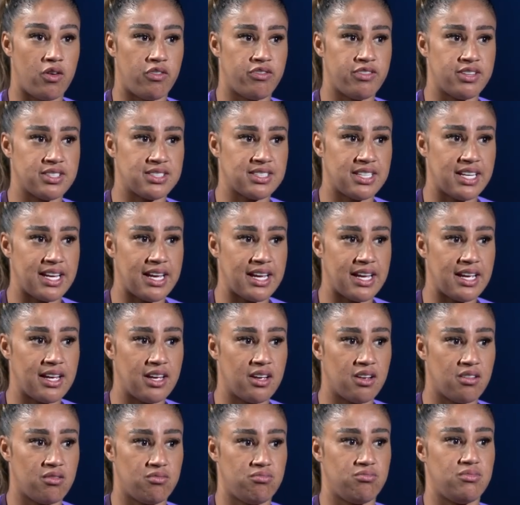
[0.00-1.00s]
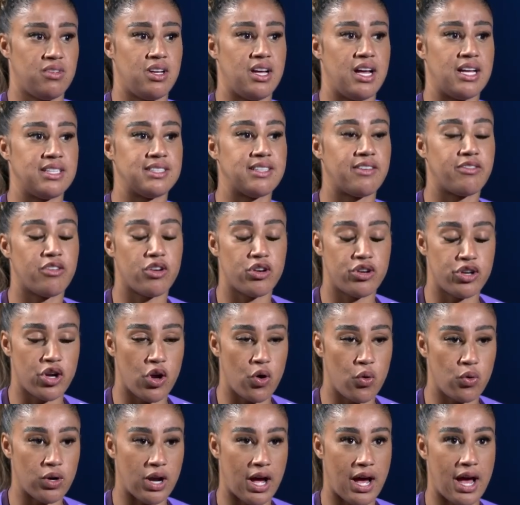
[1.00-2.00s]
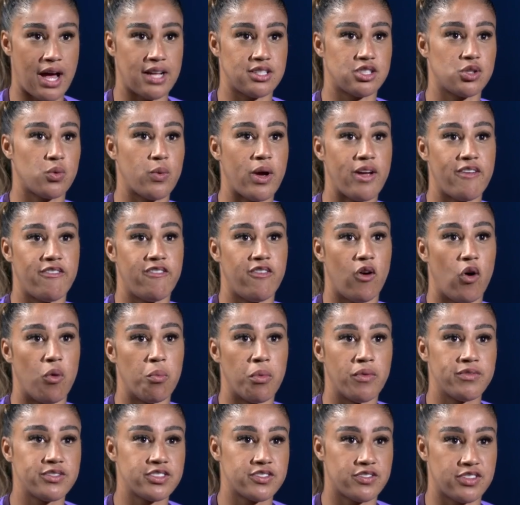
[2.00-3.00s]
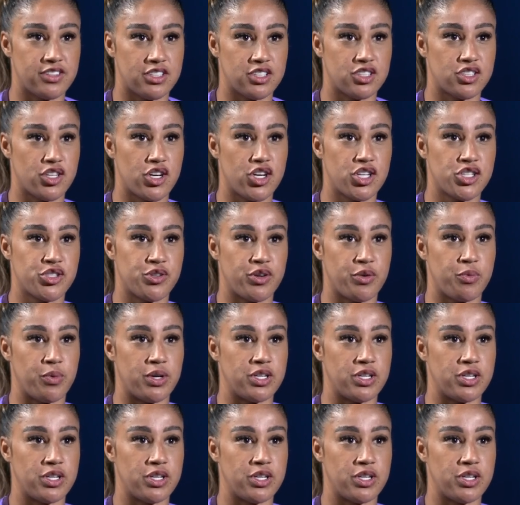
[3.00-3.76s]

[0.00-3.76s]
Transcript: Obviously, as everyone knows, I had to wait 4 months for the surgery,